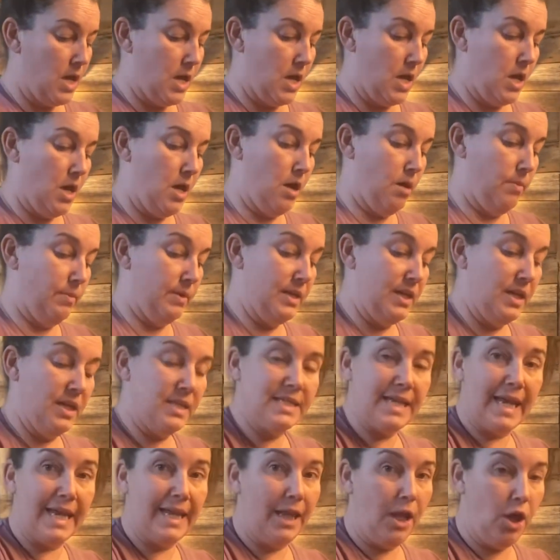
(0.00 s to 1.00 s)
It doesn't
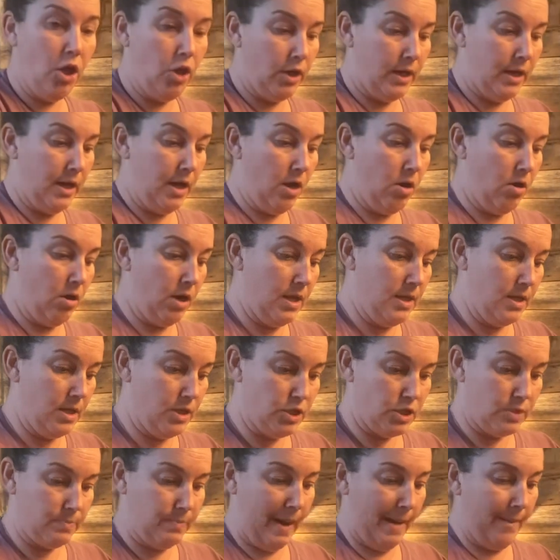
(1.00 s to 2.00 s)
take long at all. And then
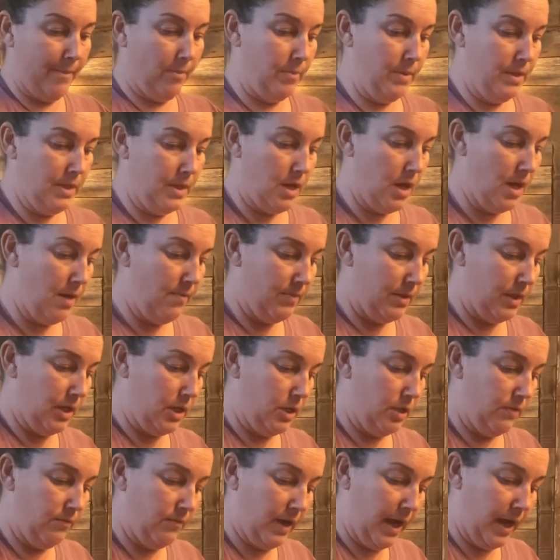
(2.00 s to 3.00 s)
just pop them in the oven and
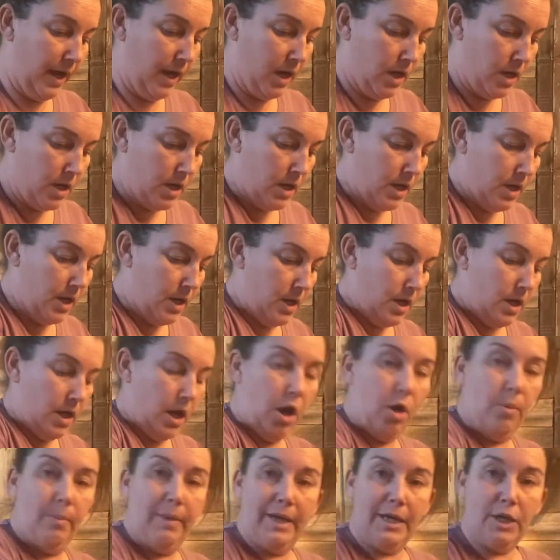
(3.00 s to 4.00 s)
you've got
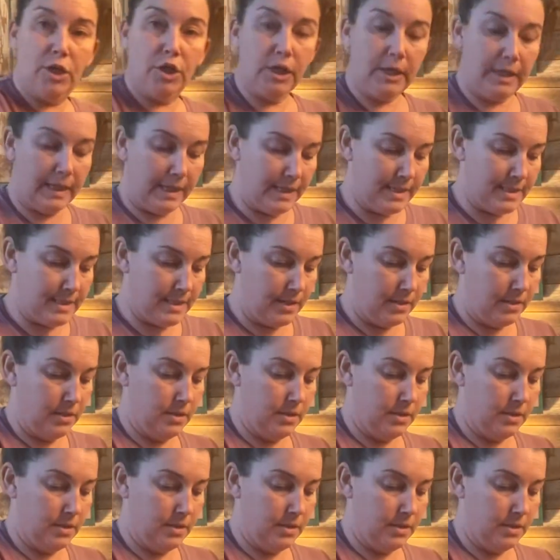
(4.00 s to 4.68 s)
homemade cookies